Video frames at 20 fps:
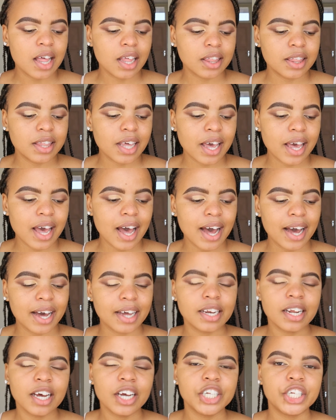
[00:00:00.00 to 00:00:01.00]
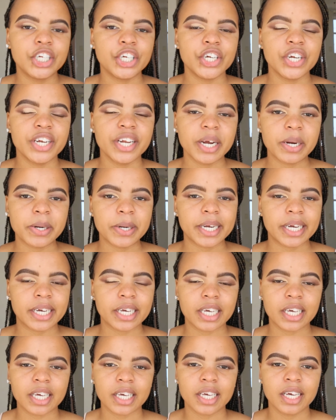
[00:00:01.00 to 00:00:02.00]
They had a
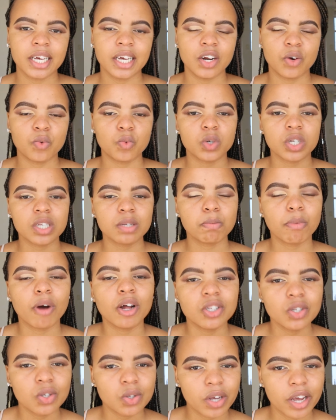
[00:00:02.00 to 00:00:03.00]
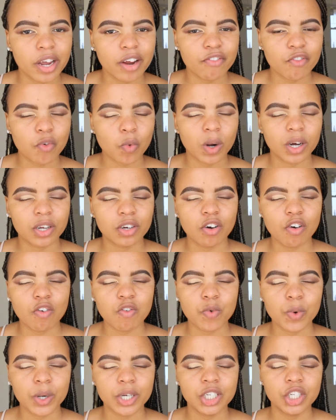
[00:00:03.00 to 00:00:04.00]
generic response to everyone,
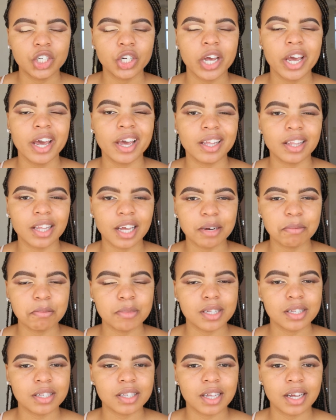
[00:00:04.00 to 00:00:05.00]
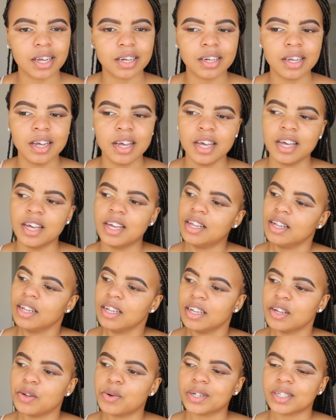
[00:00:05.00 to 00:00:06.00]
of which that means that
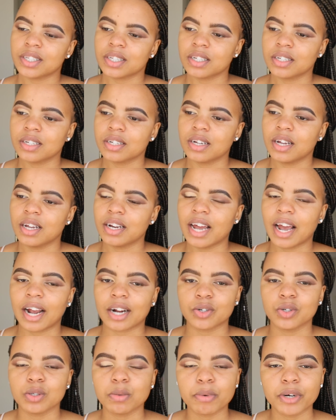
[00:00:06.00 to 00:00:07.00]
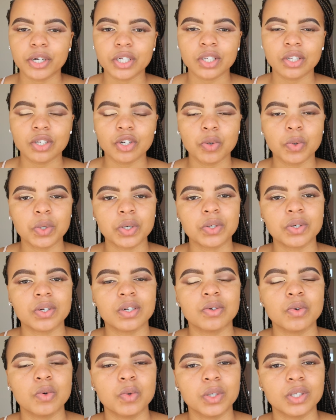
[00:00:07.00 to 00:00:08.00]
it wasn't an actual person
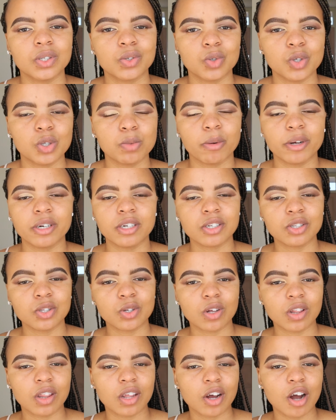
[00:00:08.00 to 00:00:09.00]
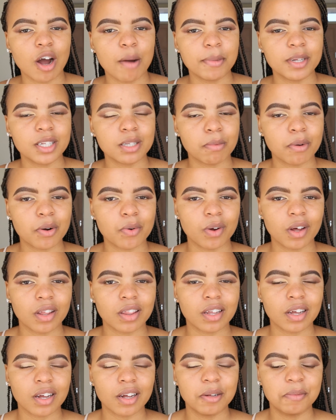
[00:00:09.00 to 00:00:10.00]
who was responding to the comments, but
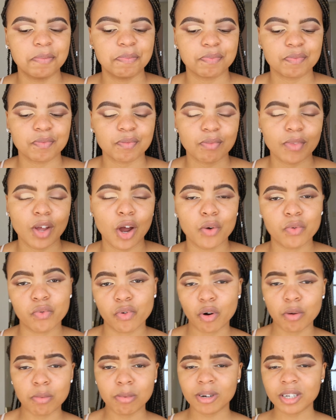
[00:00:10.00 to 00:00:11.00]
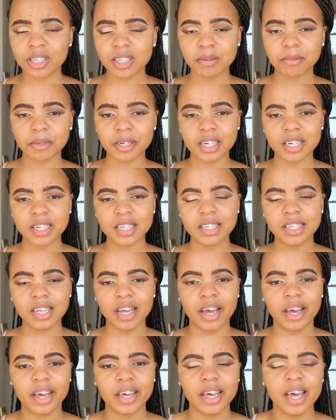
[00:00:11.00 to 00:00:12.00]
rather a robot, I'm gonna
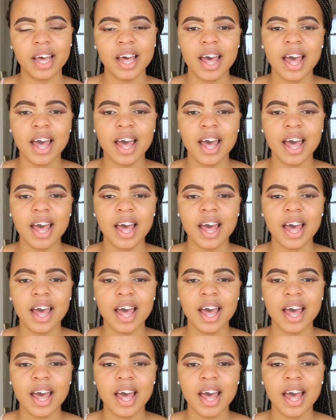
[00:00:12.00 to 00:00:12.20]
say.